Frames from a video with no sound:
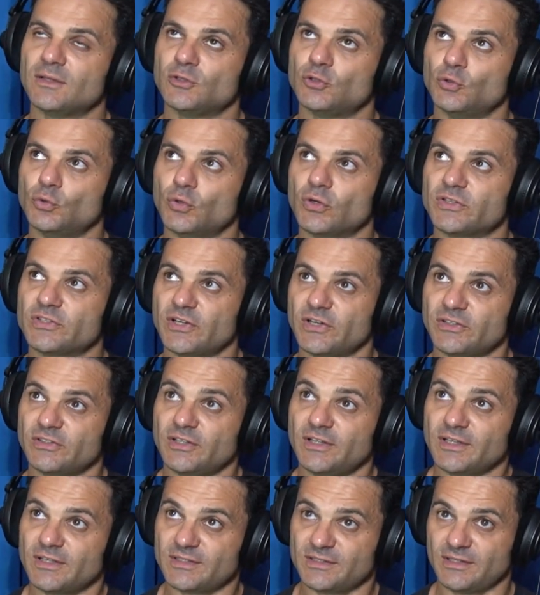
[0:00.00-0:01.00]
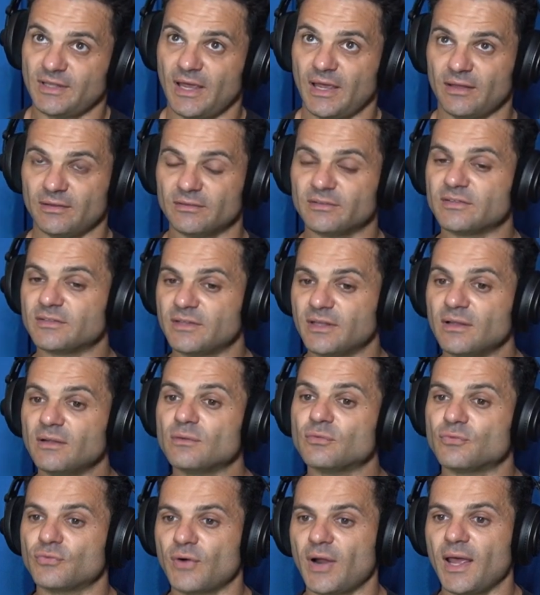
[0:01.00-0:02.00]
to a certain extent, still
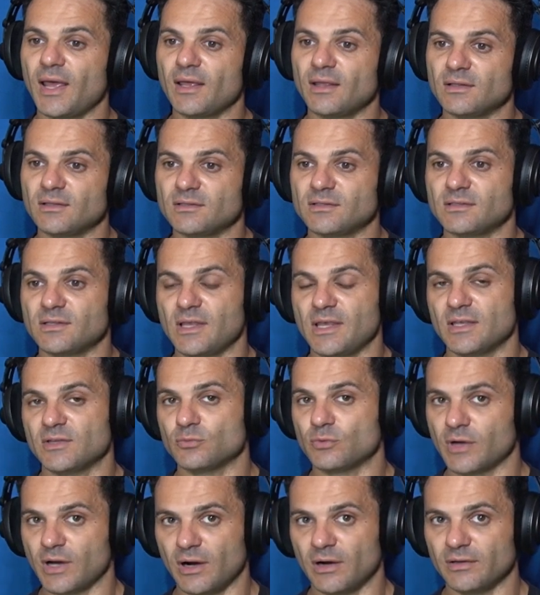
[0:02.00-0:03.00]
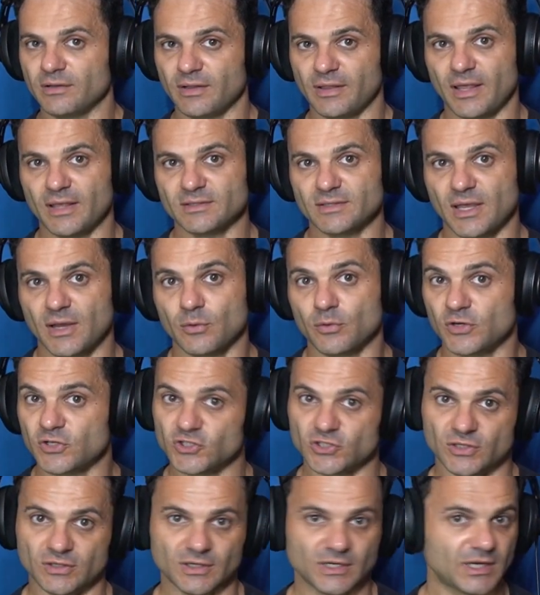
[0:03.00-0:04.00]
France is regarded as a
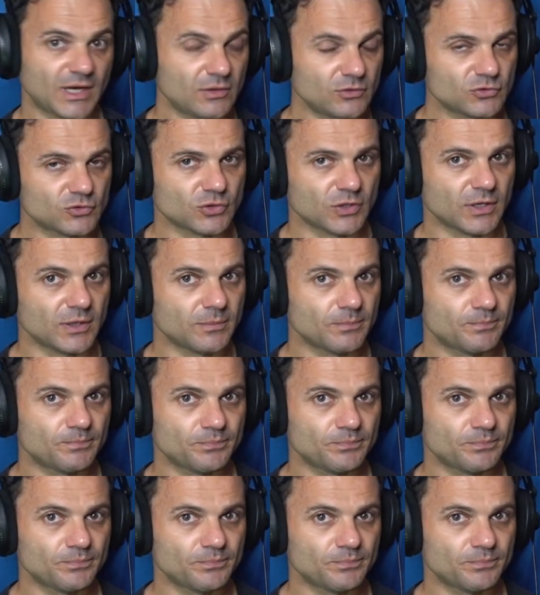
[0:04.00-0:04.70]
Christian country,